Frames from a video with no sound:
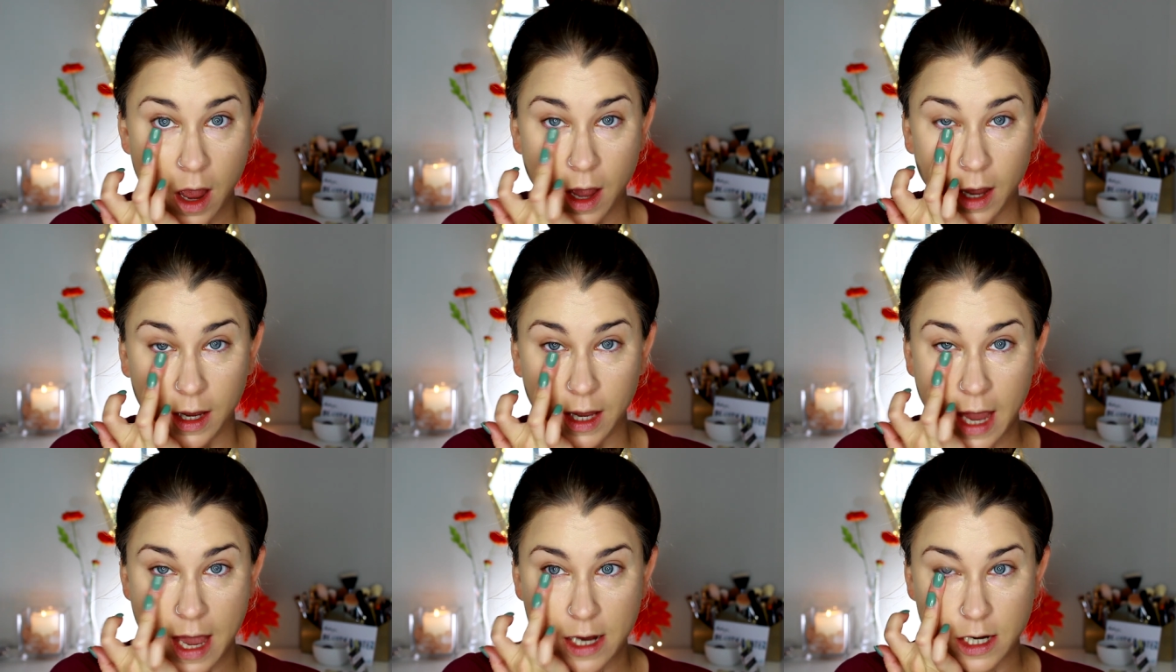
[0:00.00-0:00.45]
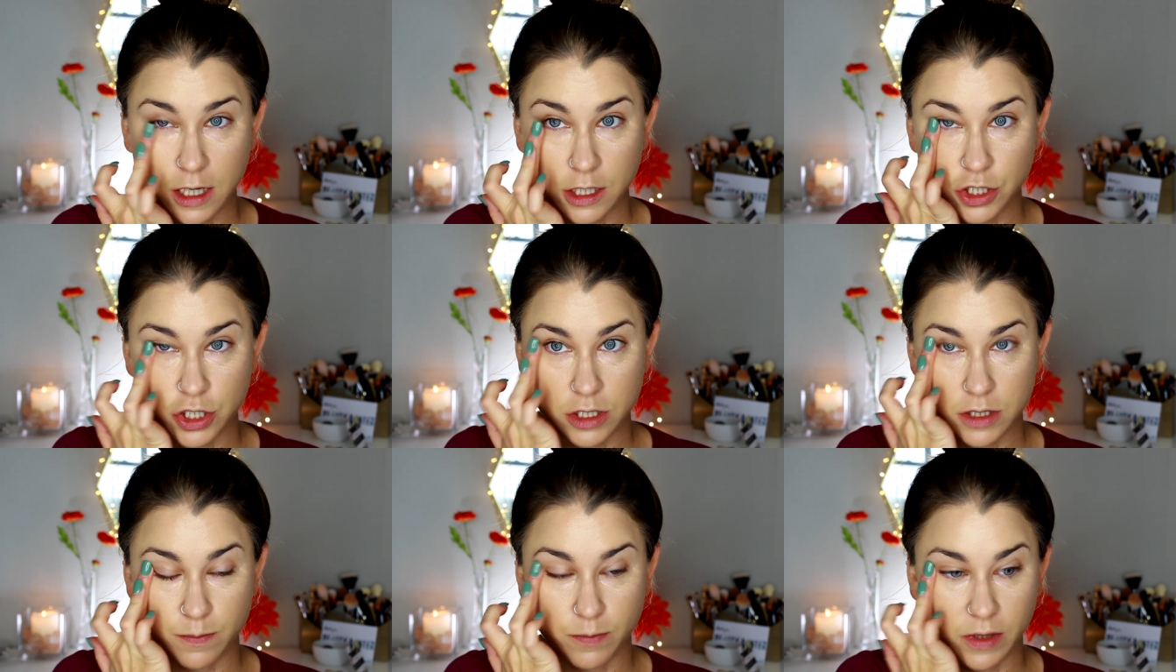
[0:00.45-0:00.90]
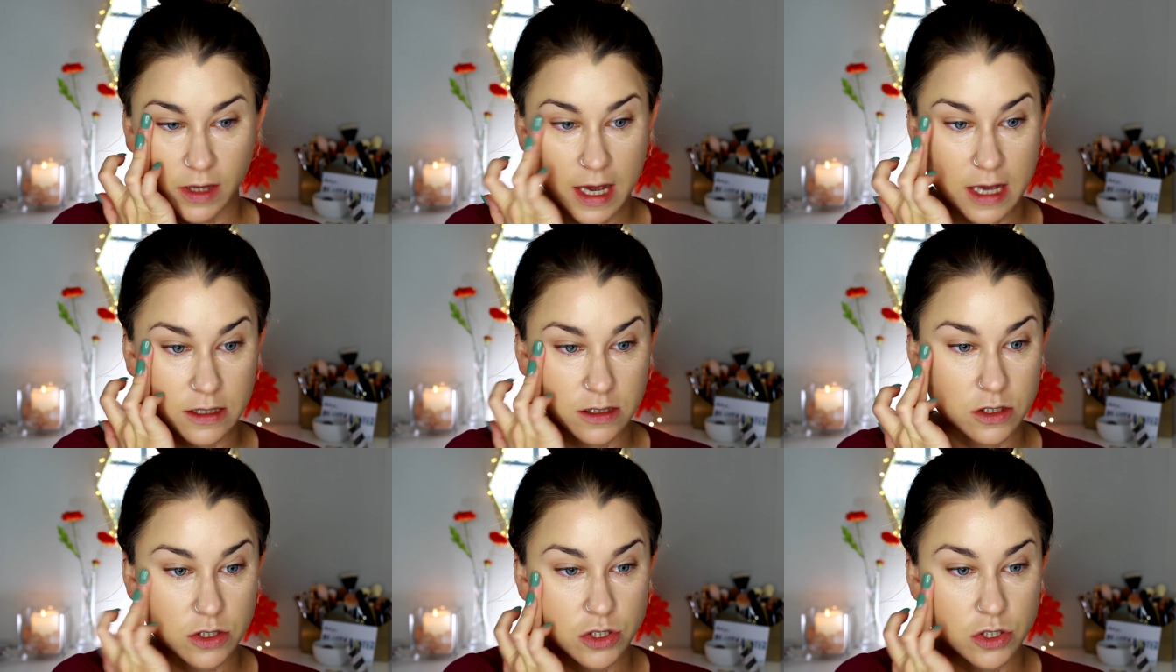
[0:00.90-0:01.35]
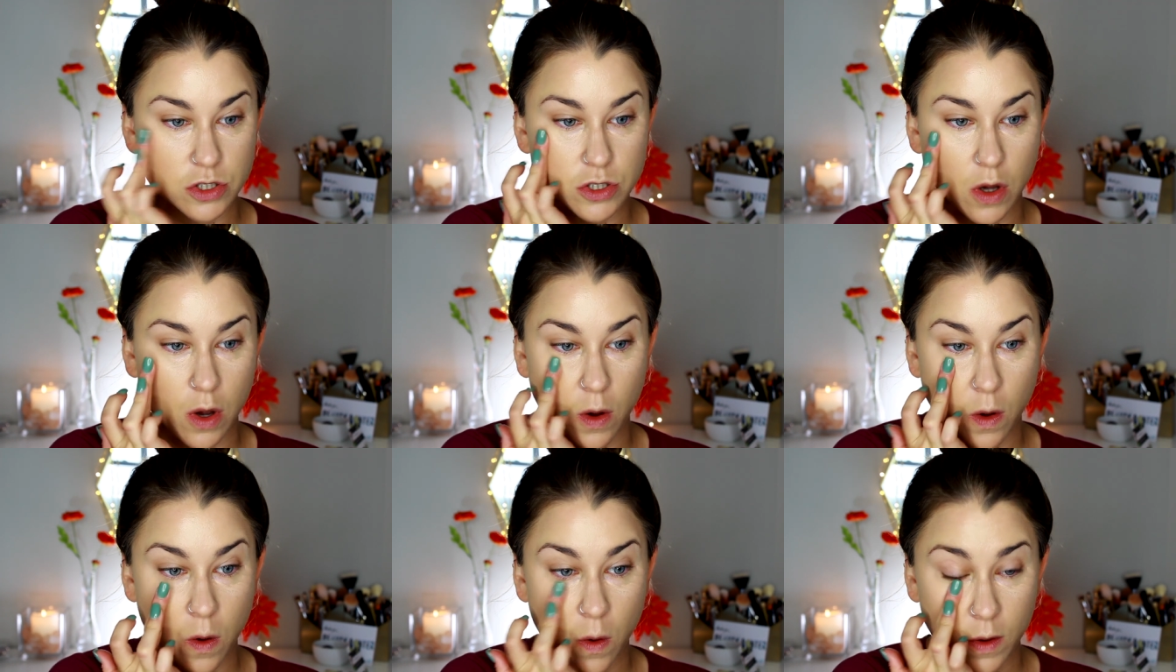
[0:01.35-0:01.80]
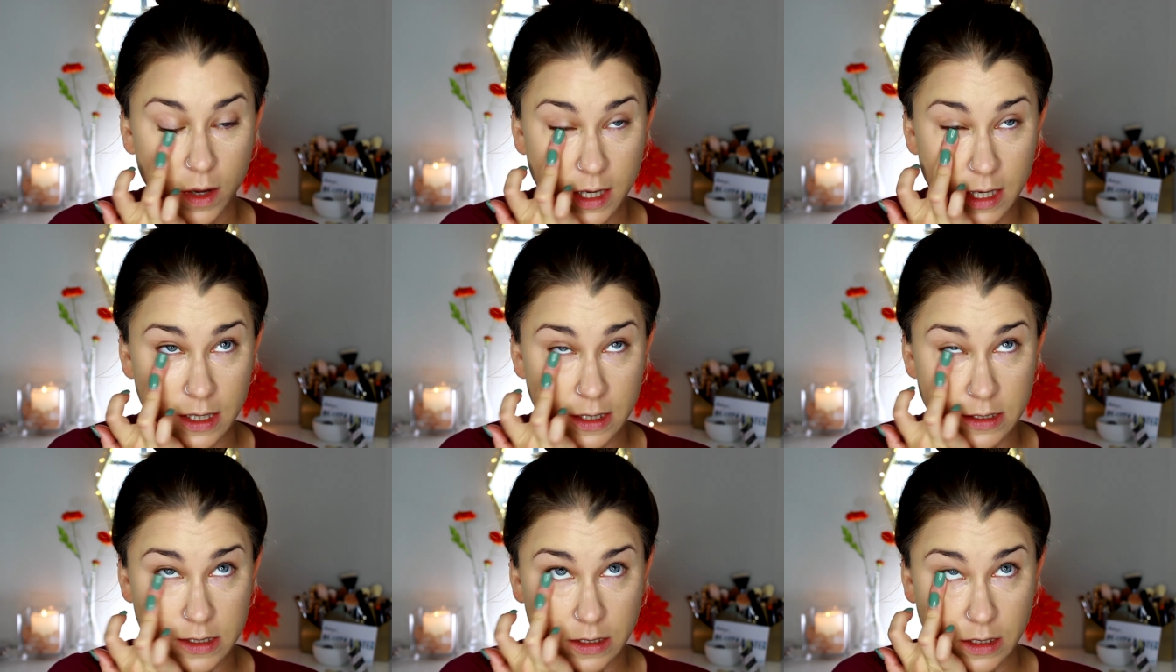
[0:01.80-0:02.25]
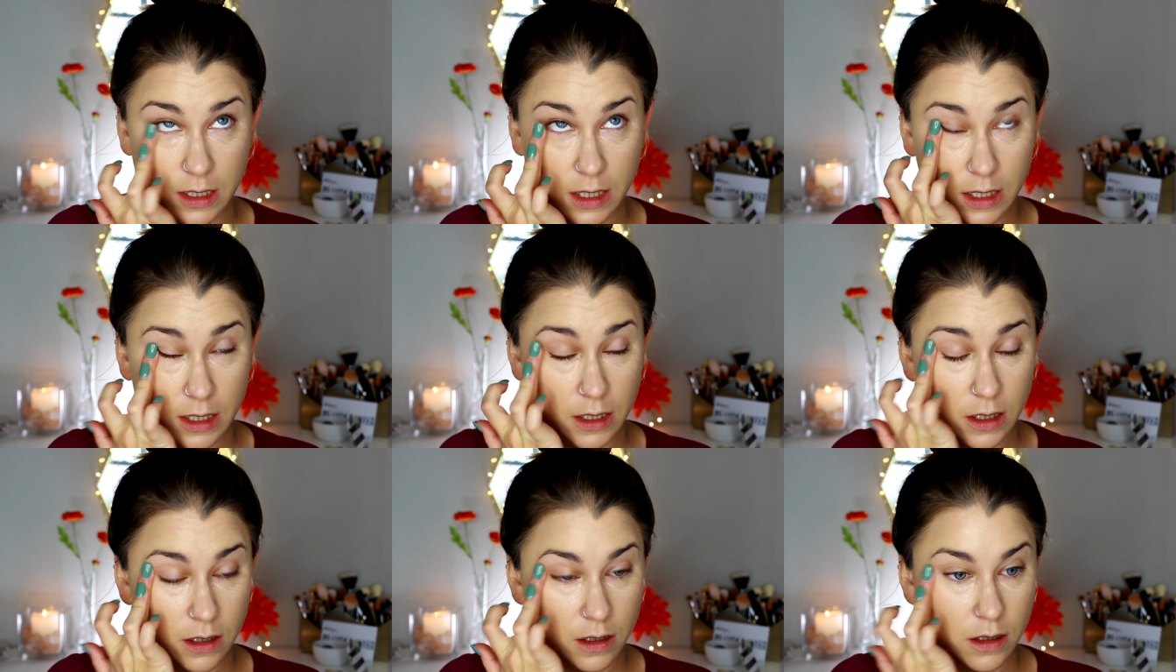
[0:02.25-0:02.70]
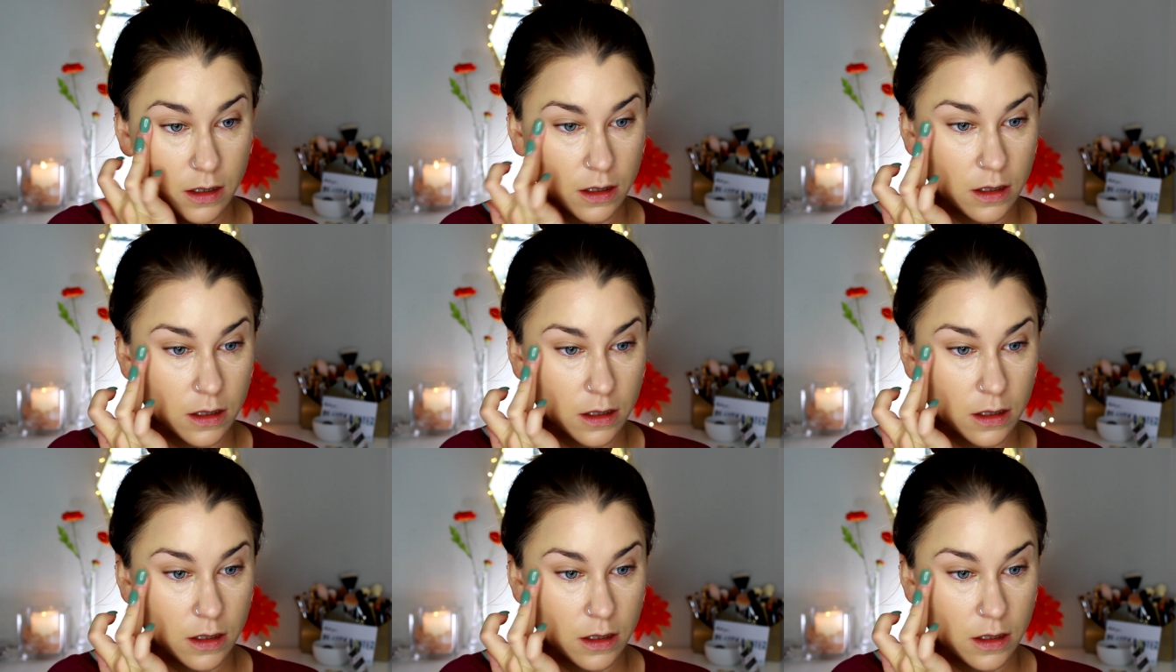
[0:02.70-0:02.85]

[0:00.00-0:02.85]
Again, it just blends so easily